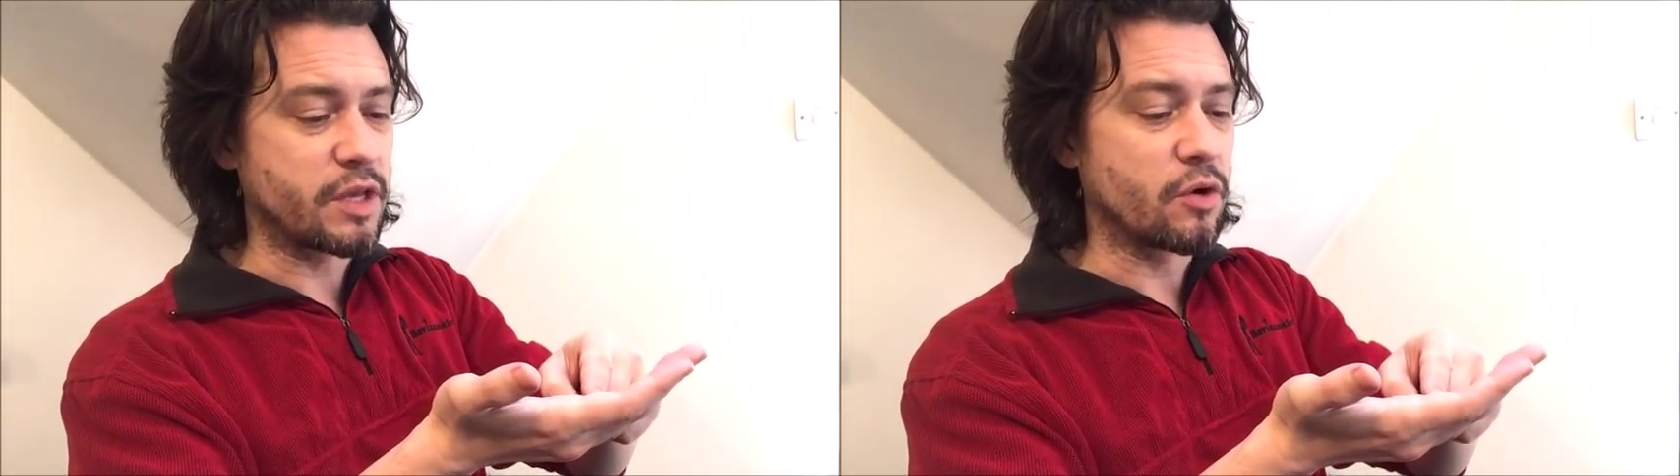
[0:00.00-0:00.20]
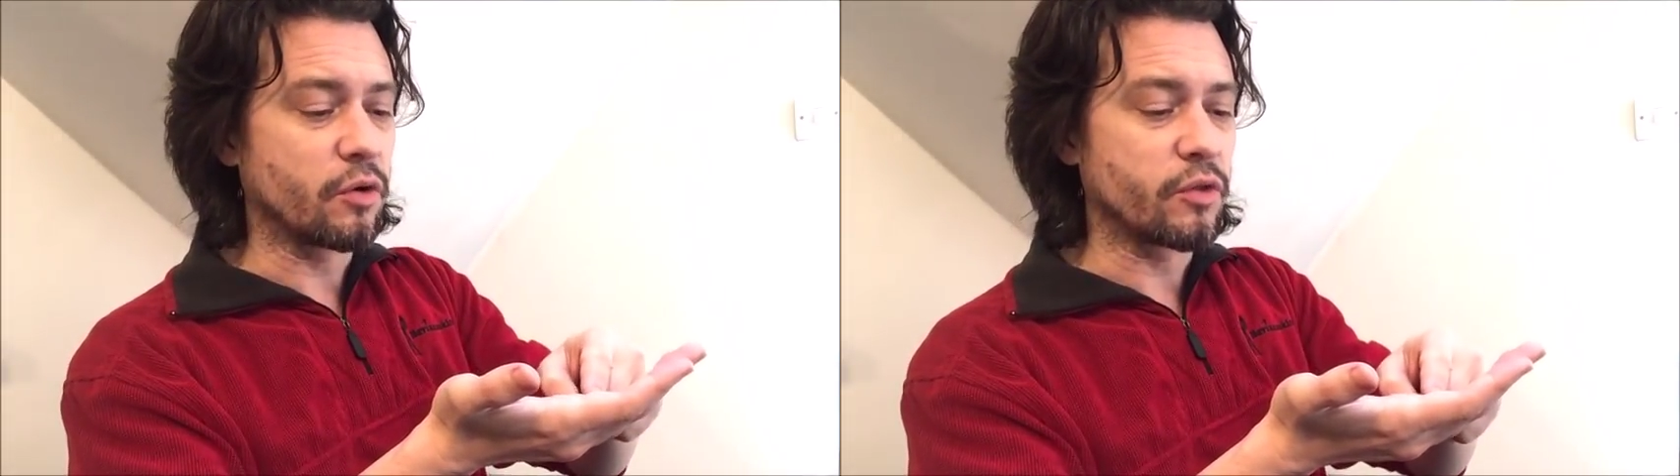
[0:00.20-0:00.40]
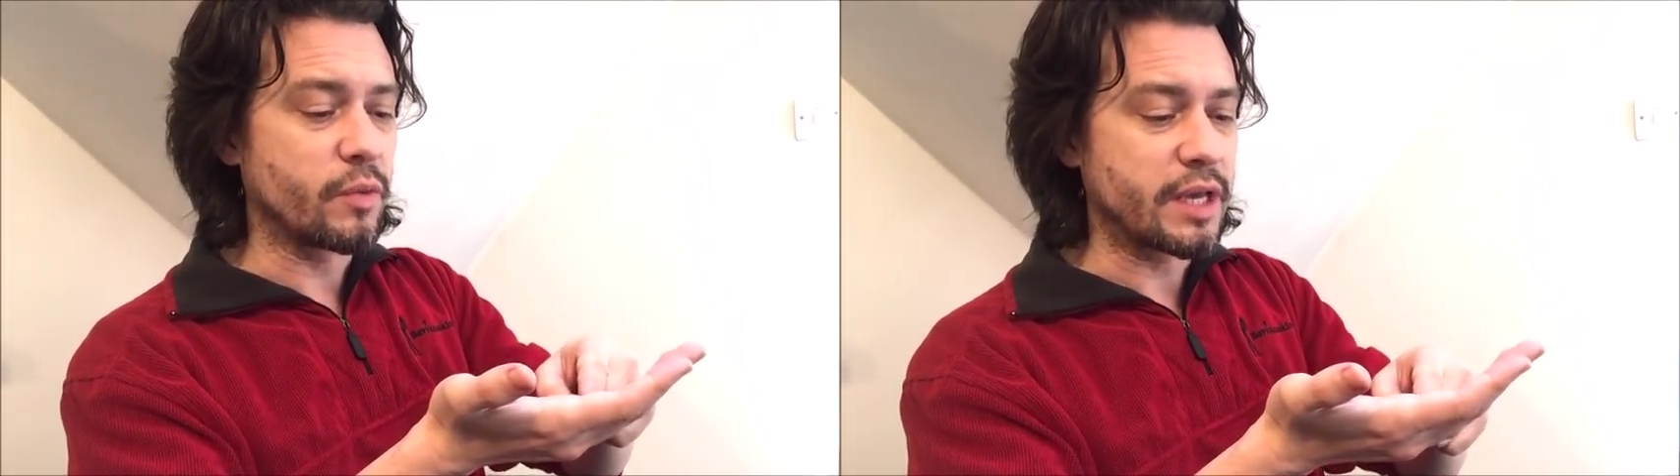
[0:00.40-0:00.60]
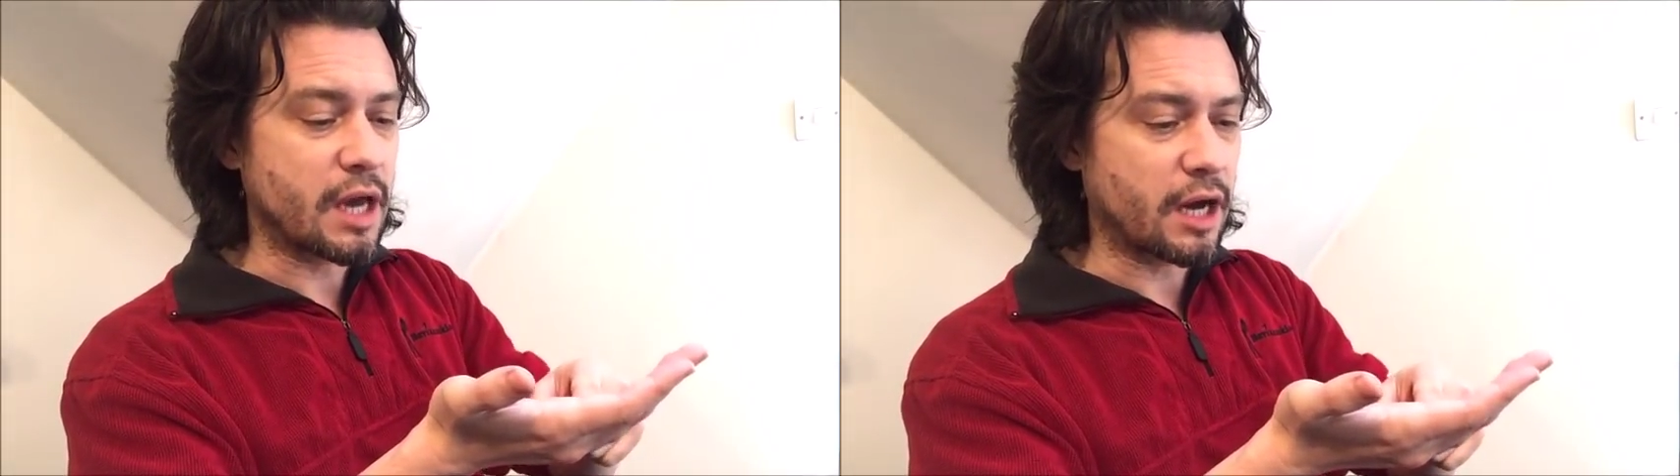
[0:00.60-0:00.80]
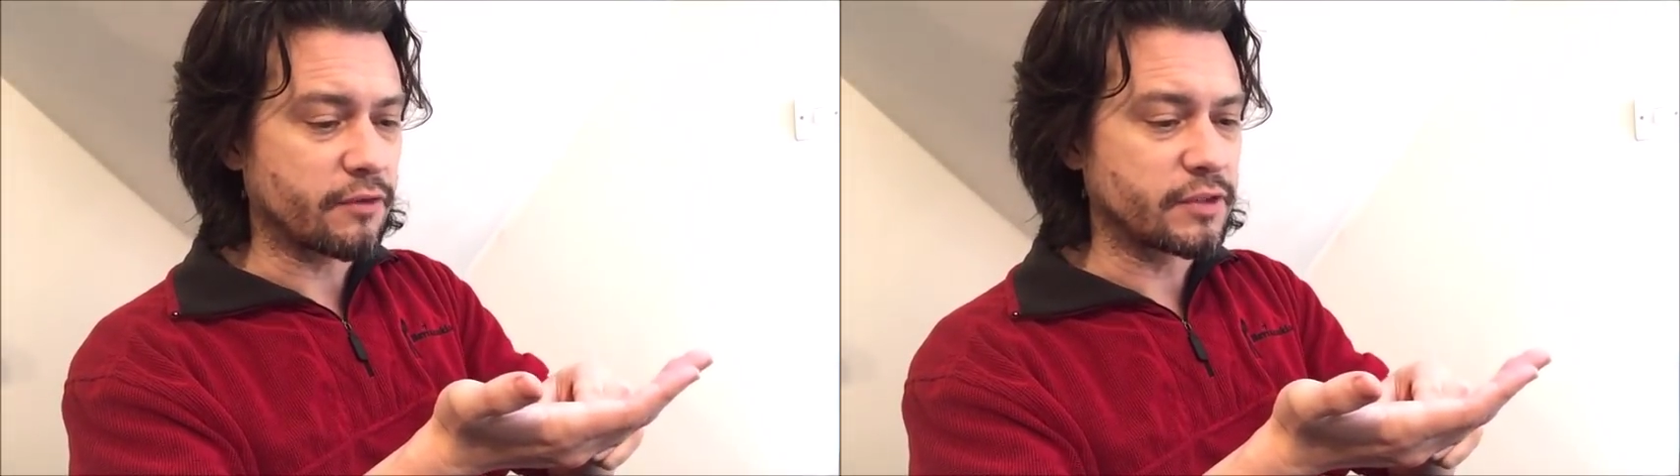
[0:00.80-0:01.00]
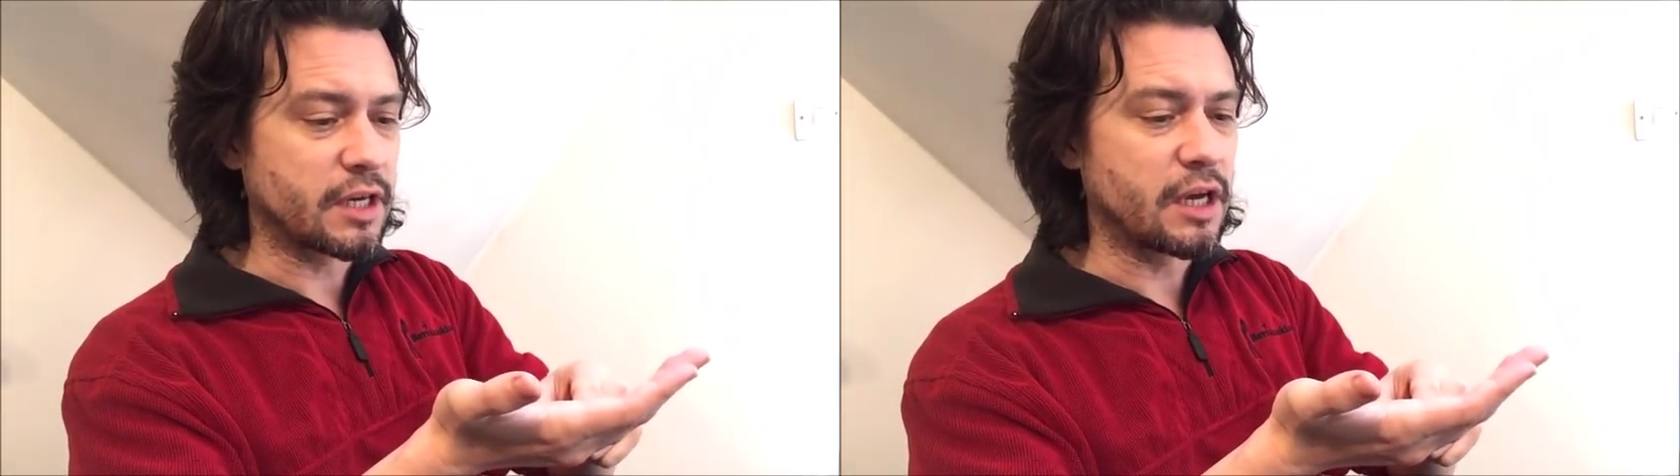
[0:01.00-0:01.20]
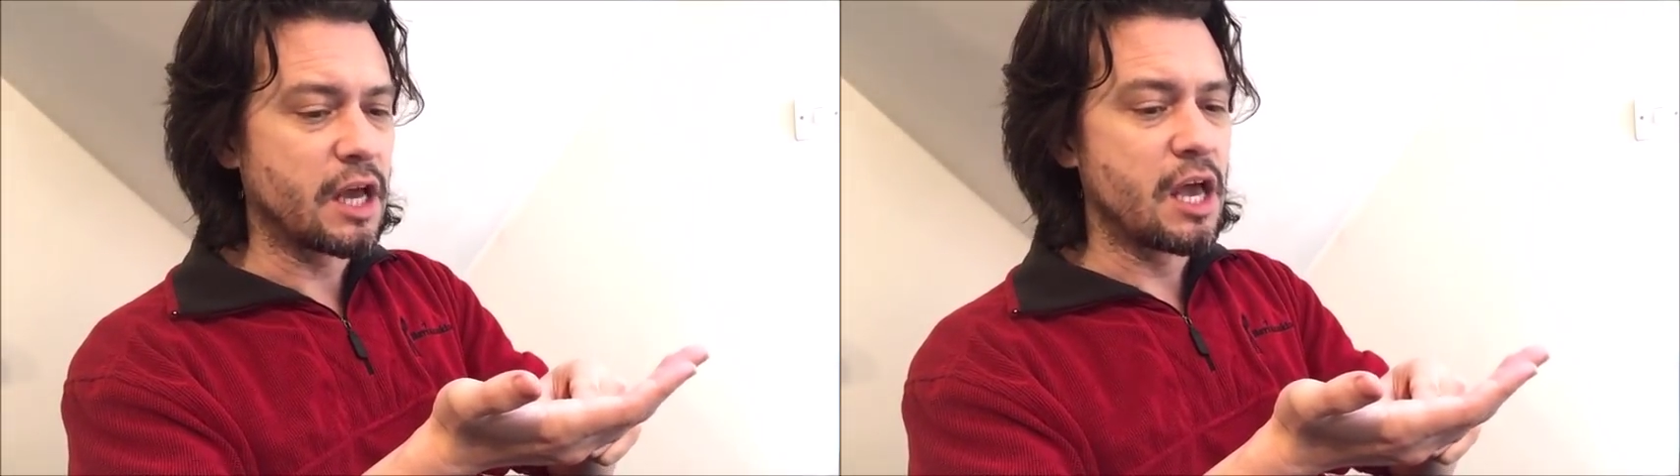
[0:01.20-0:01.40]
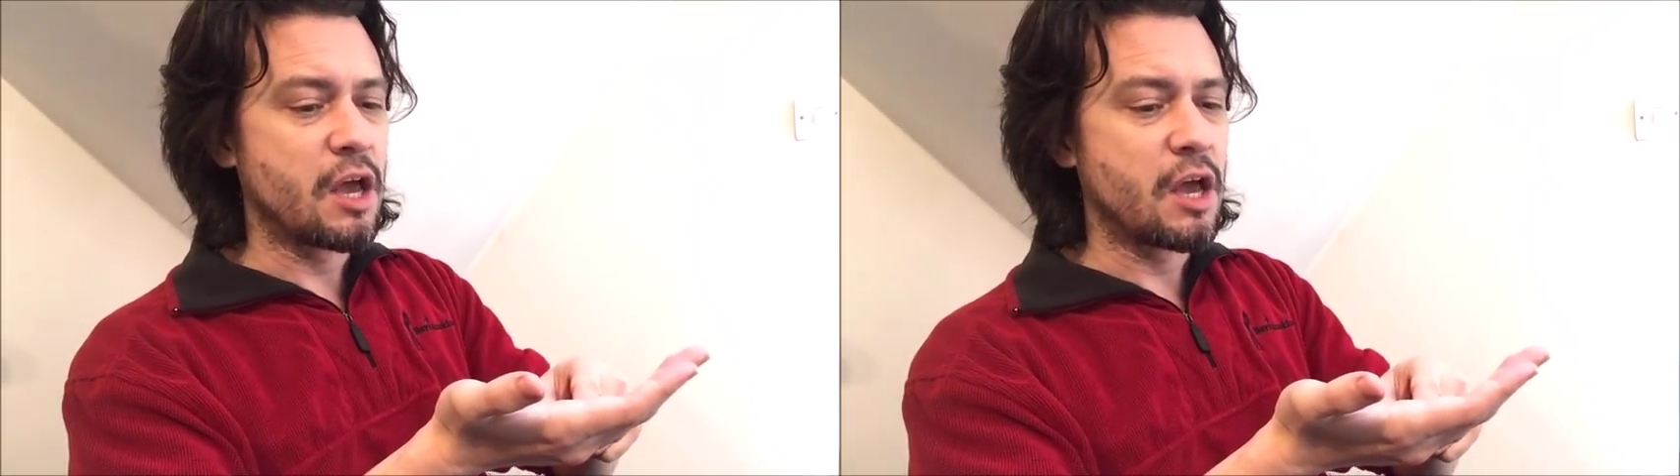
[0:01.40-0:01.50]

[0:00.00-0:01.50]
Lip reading: week or the week after,